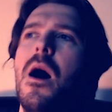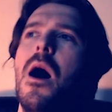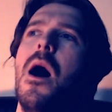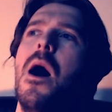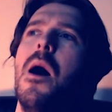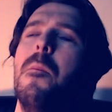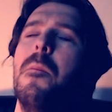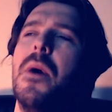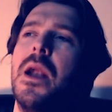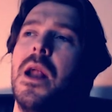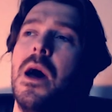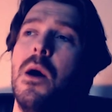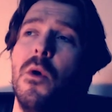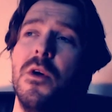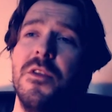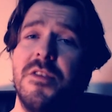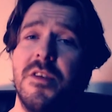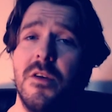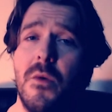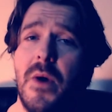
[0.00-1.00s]
And I
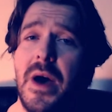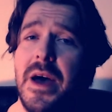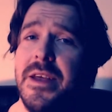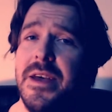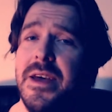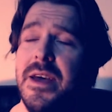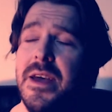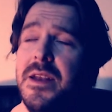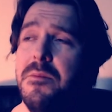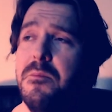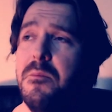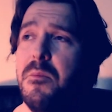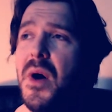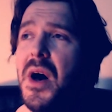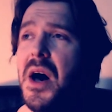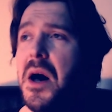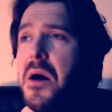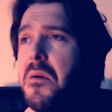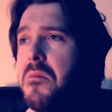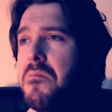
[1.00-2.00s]
wanted to add it in,
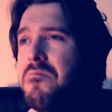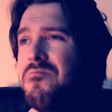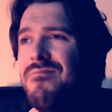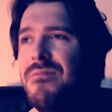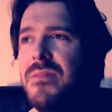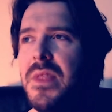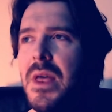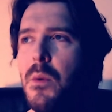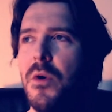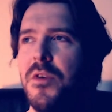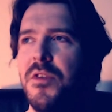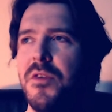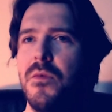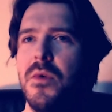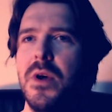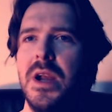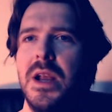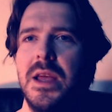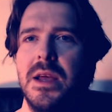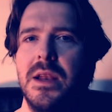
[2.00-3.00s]
but there wasn't
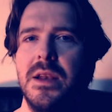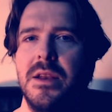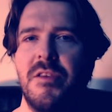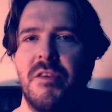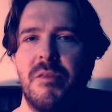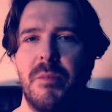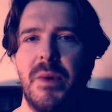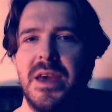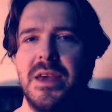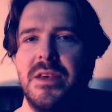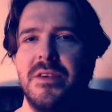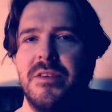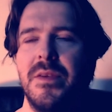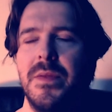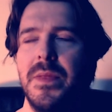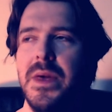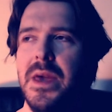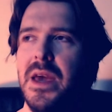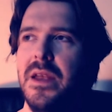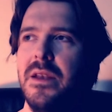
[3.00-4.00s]
really any space
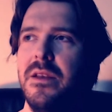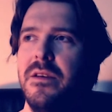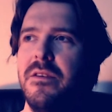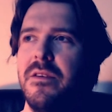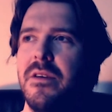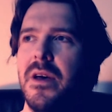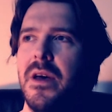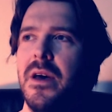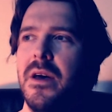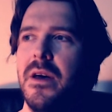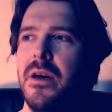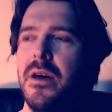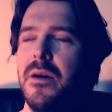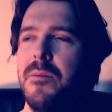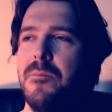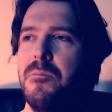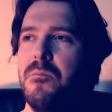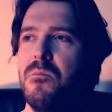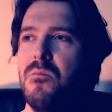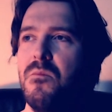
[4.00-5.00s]
in the end.
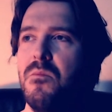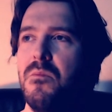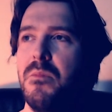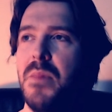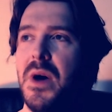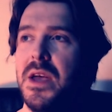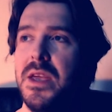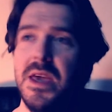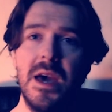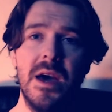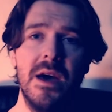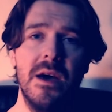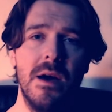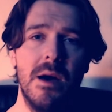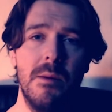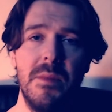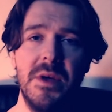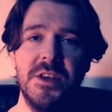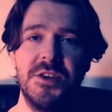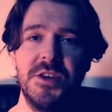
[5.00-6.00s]
But yeah,
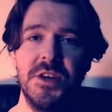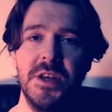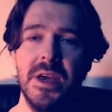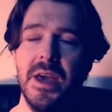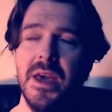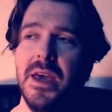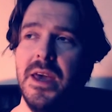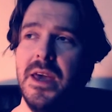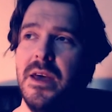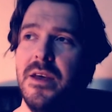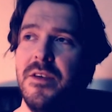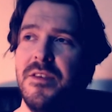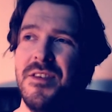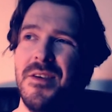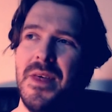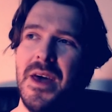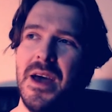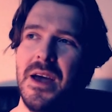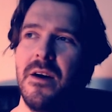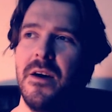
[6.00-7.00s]
I'm mentioning it here,
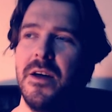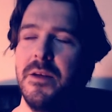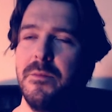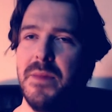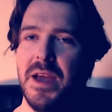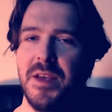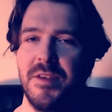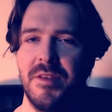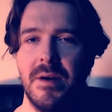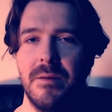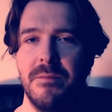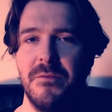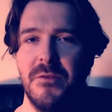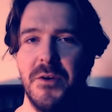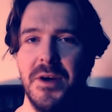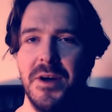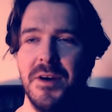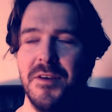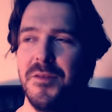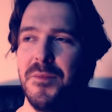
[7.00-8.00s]
so that kind of makes up
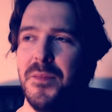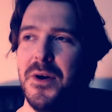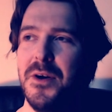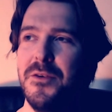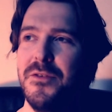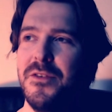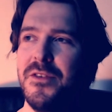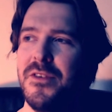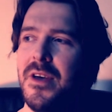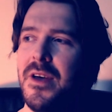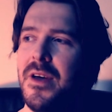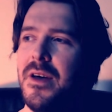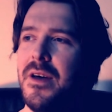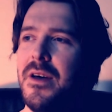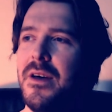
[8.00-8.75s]
for it, I suppose.